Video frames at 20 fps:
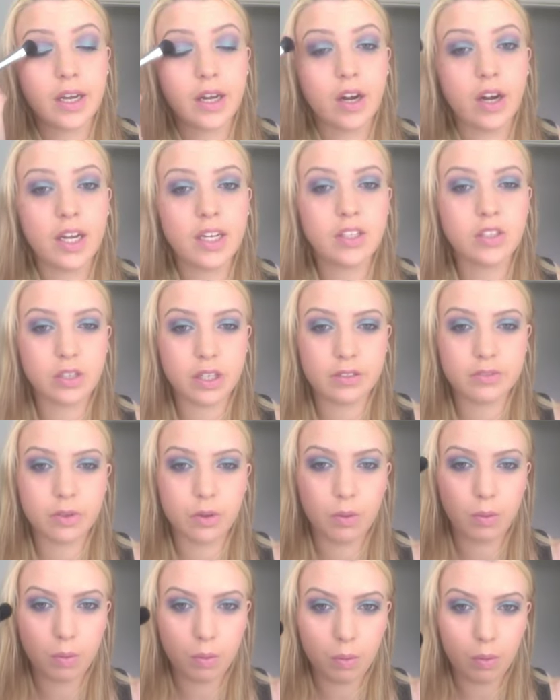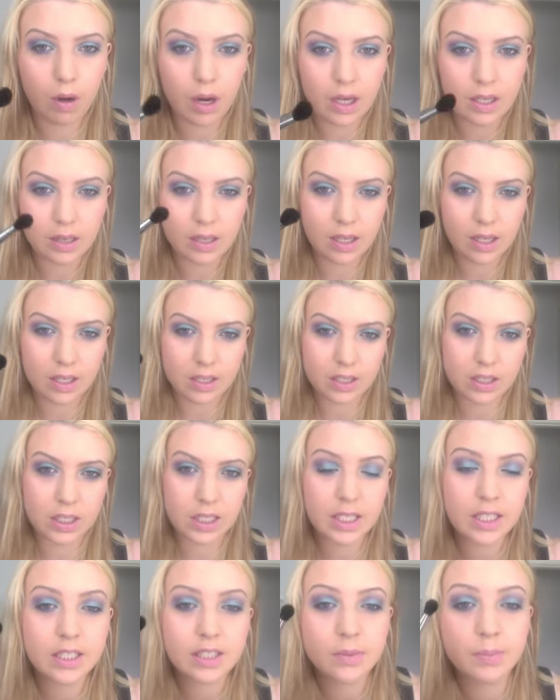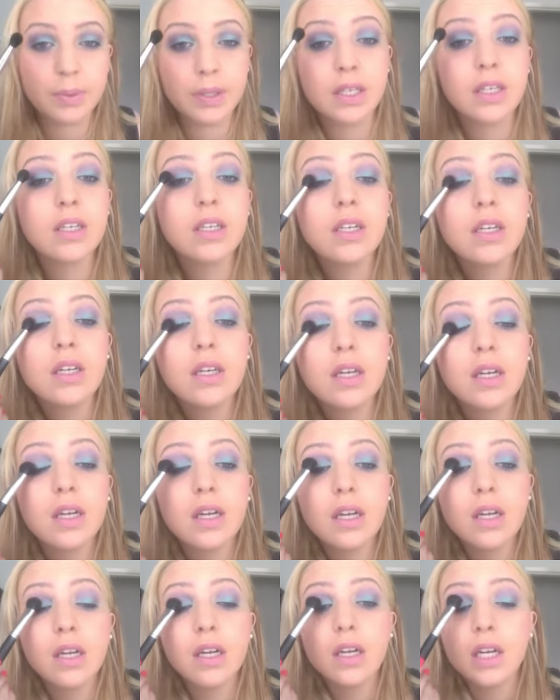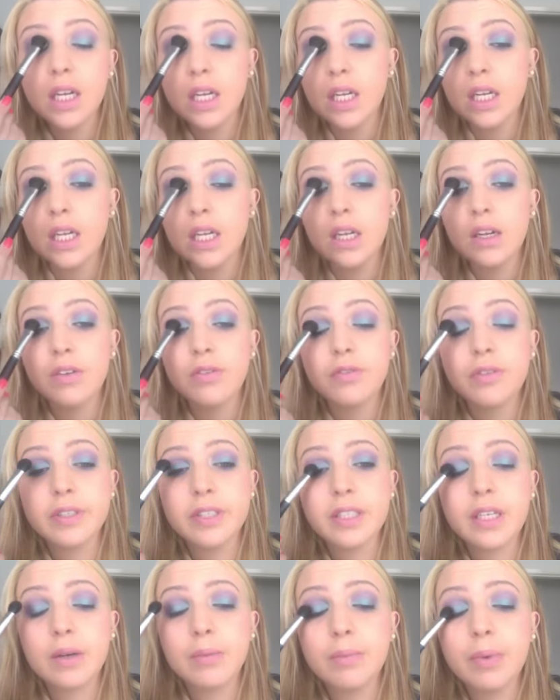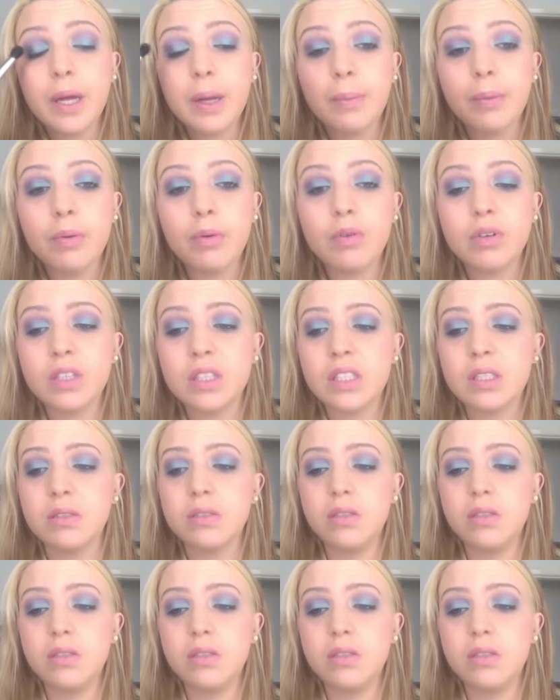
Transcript: And I do have quite large lids, but for some people it's